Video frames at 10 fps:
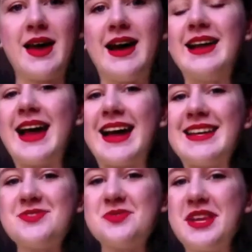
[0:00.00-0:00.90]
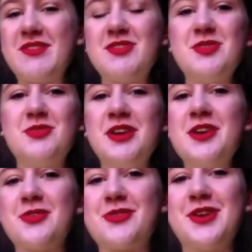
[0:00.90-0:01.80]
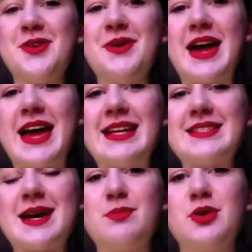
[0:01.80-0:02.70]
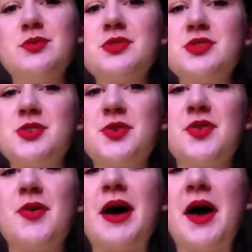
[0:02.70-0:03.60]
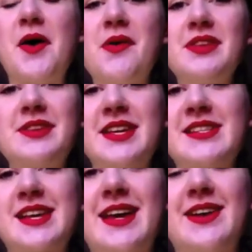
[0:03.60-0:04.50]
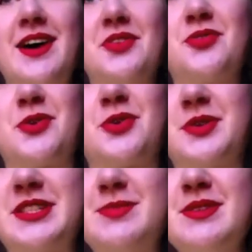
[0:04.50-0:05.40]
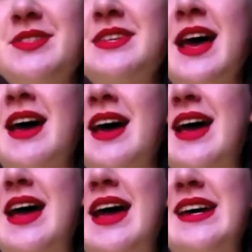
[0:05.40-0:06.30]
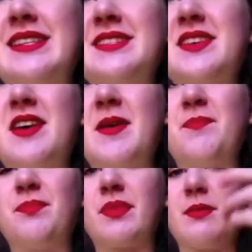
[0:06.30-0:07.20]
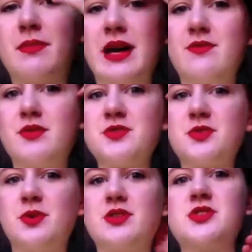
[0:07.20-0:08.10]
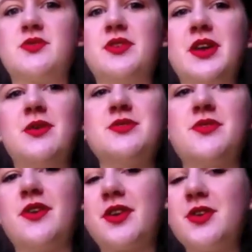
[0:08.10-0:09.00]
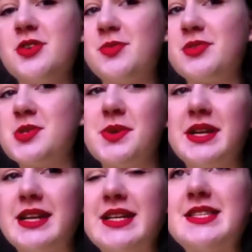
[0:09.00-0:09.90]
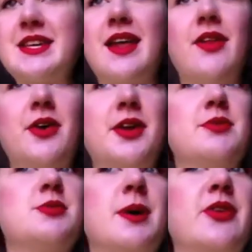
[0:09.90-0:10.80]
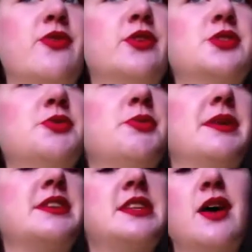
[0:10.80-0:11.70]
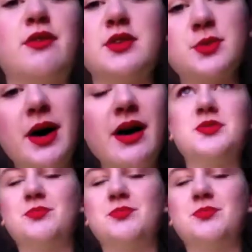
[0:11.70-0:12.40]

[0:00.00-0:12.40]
Hi guys, so today I have a new video for you and I'm going to show you all the things I got for Christmas. And I've also watched some videos of other YouTubers doing this and I thought it was quite fun to do it myself as well.